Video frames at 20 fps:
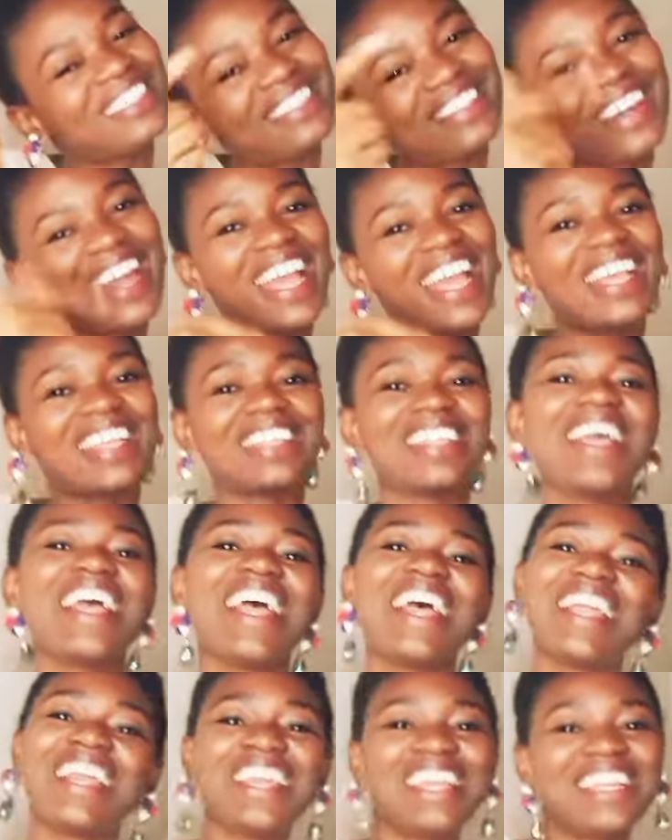Right,
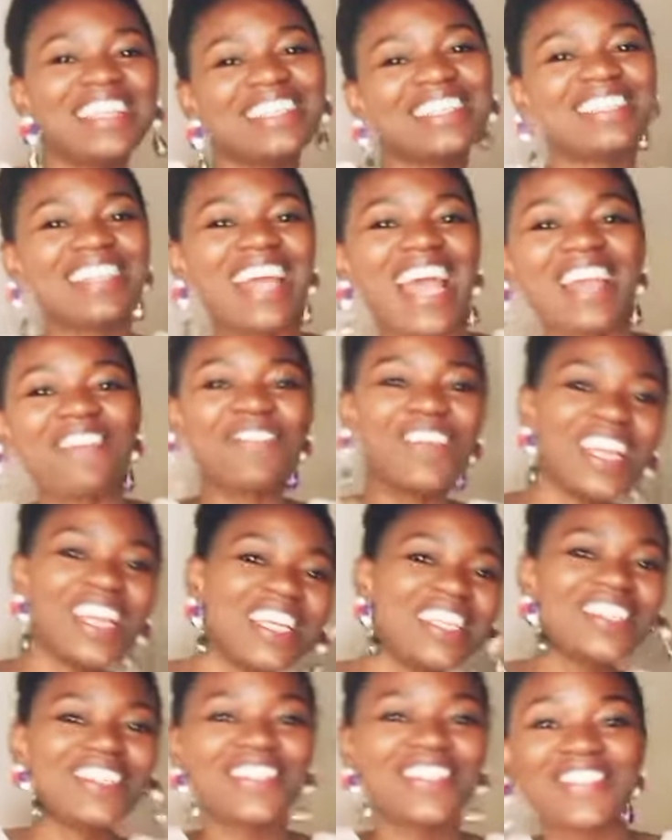let's dive
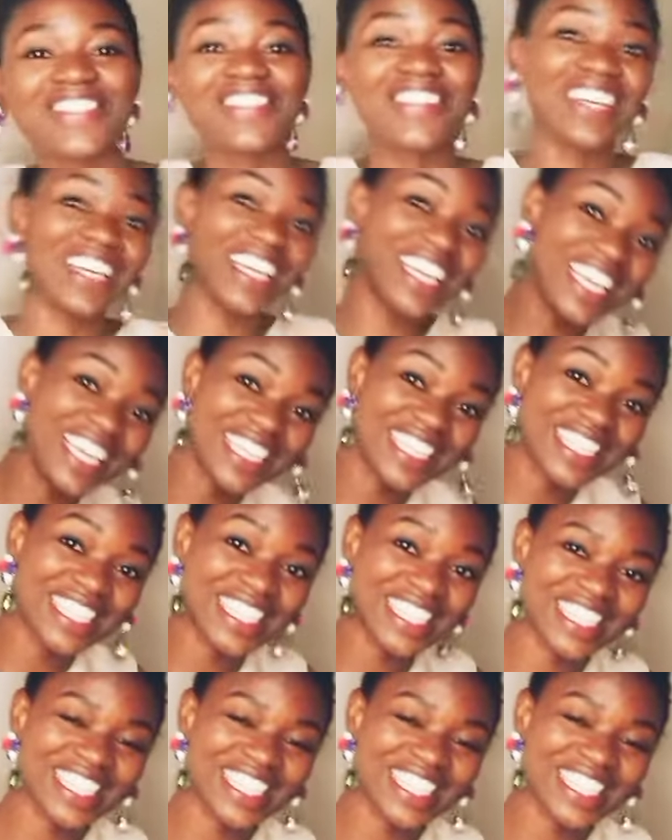into it.